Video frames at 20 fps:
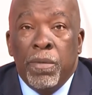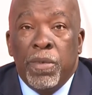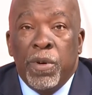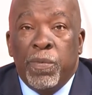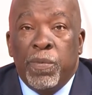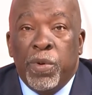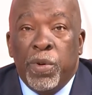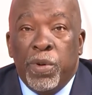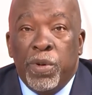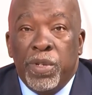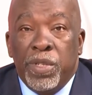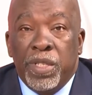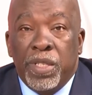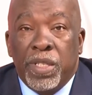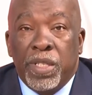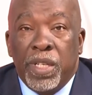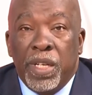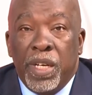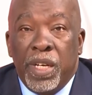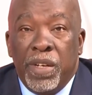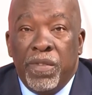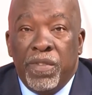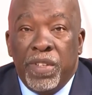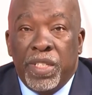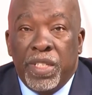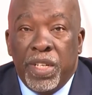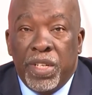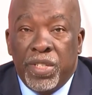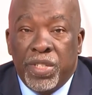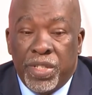proposed
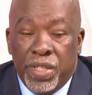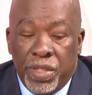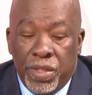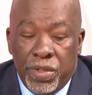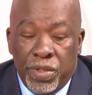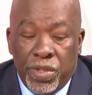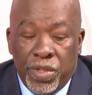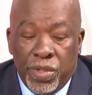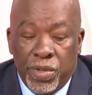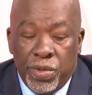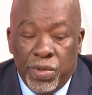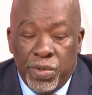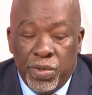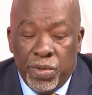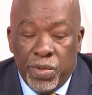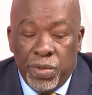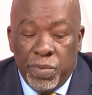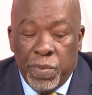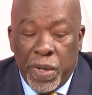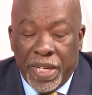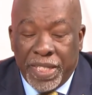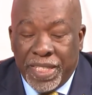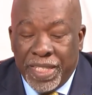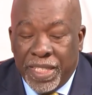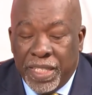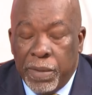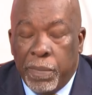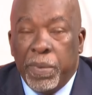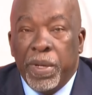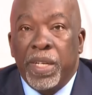invitation to
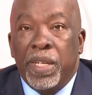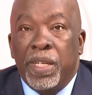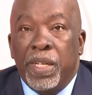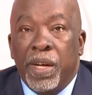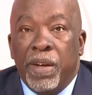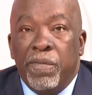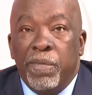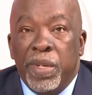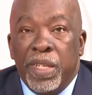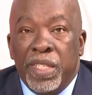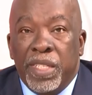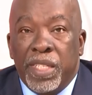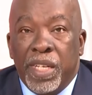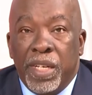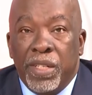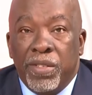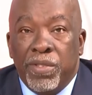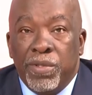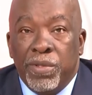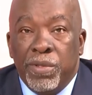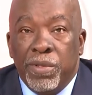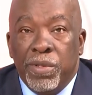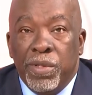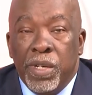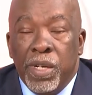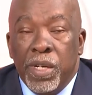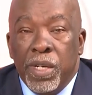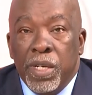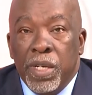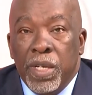participate have been sent to
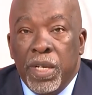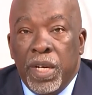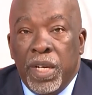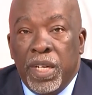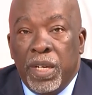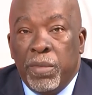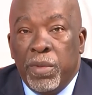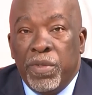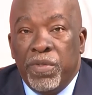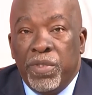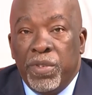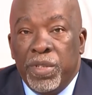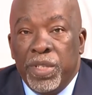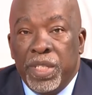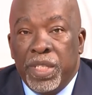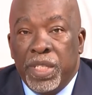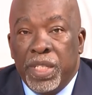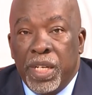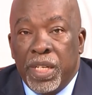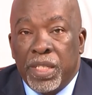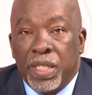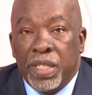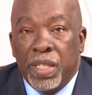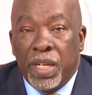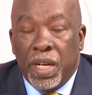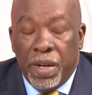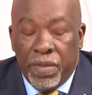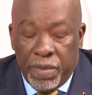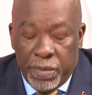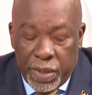a number of
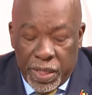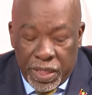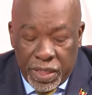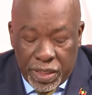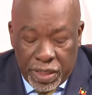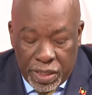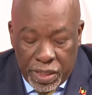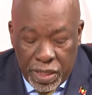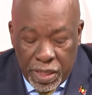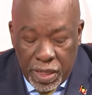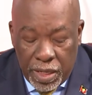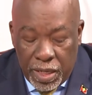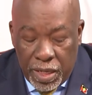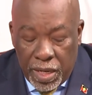OECS governments.